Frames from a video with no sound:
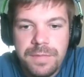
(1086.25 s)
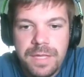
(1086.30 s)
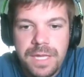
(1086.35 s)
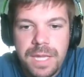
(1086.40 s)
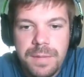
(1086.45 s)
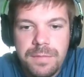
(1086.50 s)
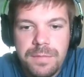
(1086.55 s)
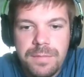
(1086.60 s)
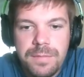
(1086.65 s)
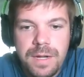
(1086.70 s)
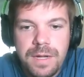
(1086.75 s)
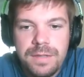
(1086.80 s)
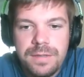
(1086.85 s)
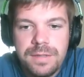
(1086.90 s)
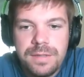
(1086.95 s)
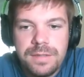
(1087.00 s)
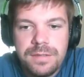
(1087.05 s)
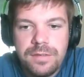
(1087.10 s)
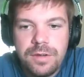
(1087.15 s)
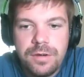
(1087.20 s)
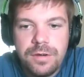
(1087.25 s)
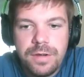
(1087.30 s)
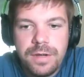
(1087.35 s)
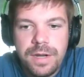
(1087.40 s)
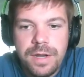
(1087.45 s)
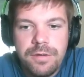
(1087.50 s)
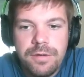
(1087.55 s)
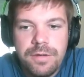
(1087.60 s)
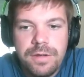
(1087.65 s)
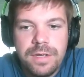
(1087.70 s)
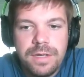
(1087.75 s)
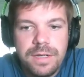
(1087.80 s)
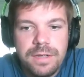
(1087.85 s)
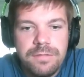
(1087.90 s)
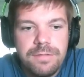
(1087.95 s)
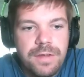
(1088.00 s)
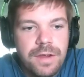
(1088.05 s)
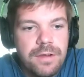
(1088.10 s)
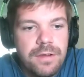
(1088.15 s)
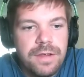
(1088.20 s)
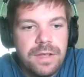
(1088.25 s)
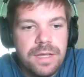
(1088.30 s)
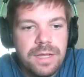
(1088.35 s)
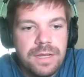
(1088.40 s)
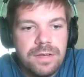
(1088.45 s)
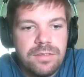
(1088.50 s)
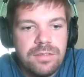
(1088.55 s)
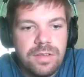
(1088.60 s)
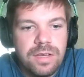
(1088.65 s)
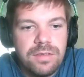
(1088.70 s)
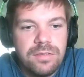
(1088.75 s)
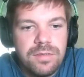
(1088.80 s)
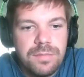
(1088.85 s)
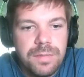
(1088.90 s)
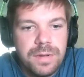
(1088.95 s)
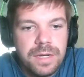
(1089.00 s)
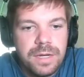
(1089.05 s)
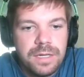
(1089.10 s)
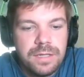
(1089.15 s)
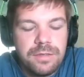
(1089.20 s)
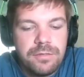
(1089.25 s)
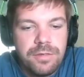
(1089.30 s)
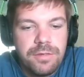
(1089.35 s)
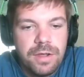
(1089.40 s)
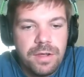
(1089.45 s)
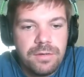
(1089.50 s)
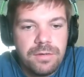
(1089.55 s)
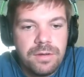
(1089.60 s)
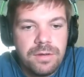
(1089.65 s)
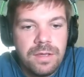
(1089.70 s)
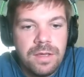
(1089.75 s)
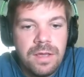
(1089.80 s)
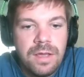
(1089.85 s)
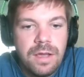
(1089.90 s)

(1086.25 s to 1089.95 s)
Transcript: Keep in mind that the target area can vary in size depending on the route